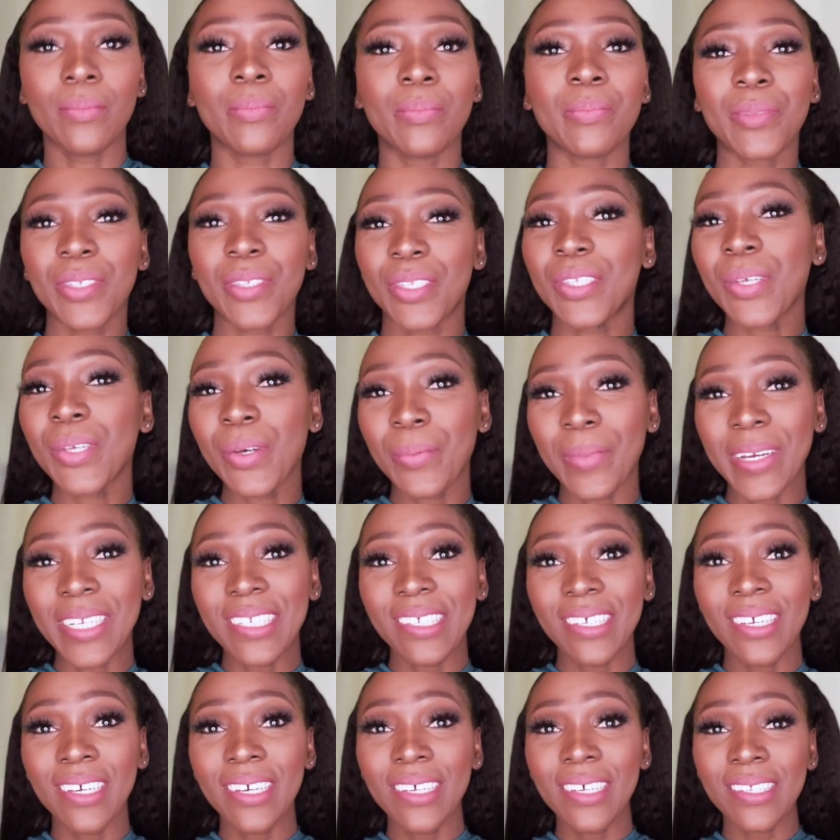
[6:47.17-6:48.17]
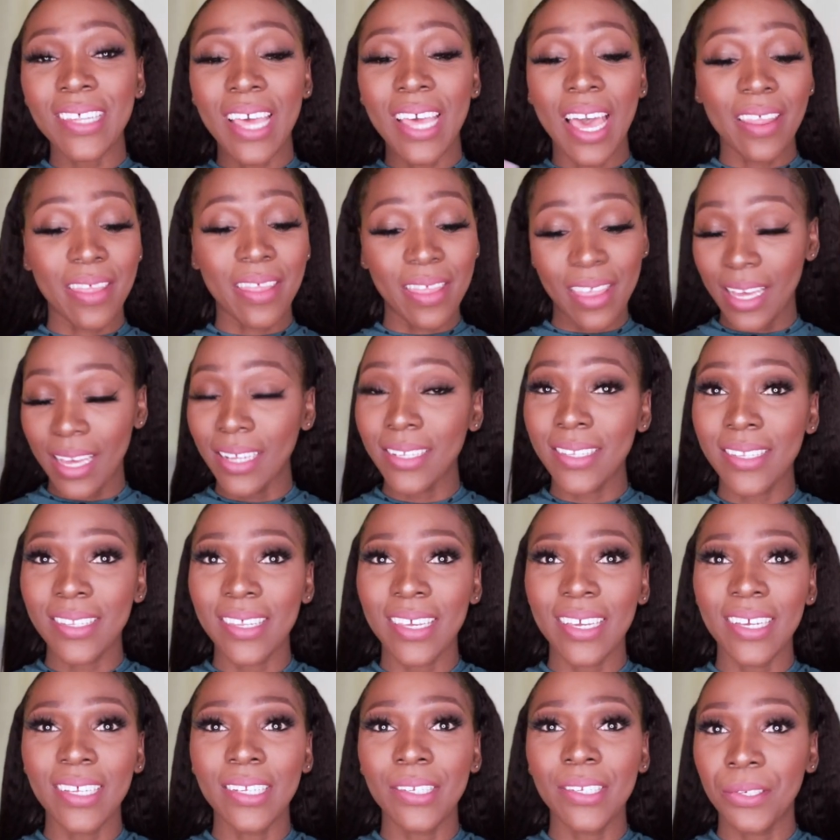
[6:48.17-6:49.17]
So my dears, that's
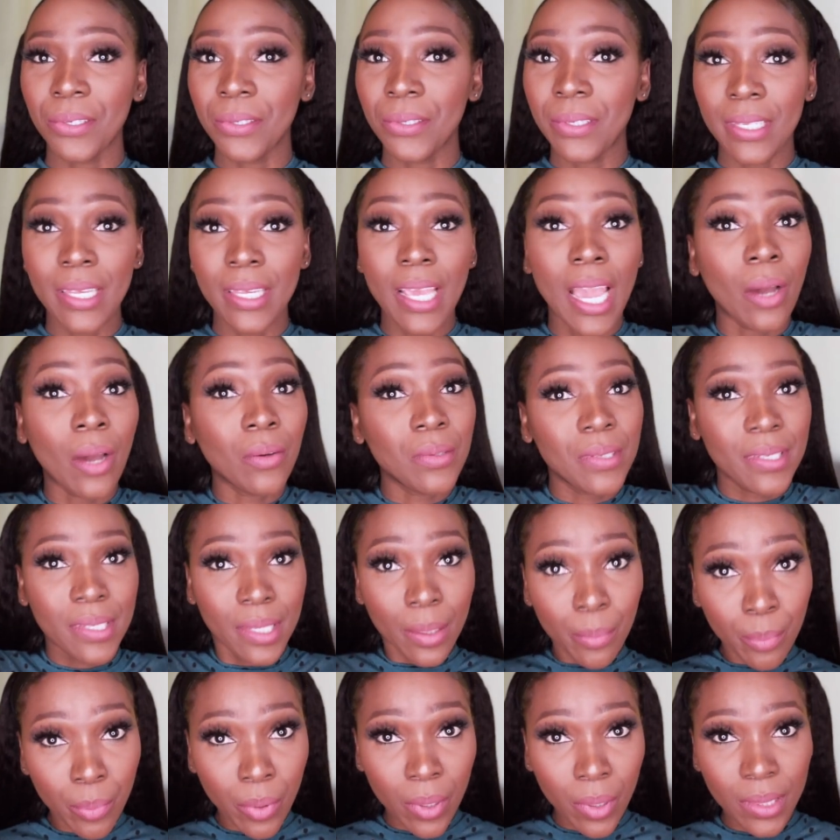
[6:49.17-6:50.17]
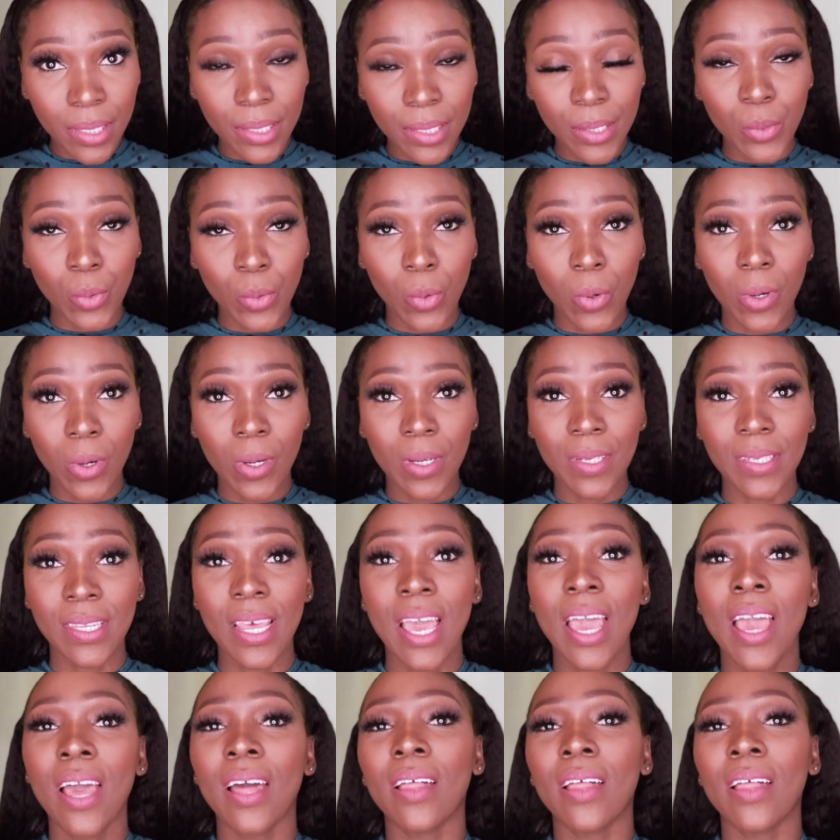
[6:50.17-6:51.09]
it. You see how simple this was.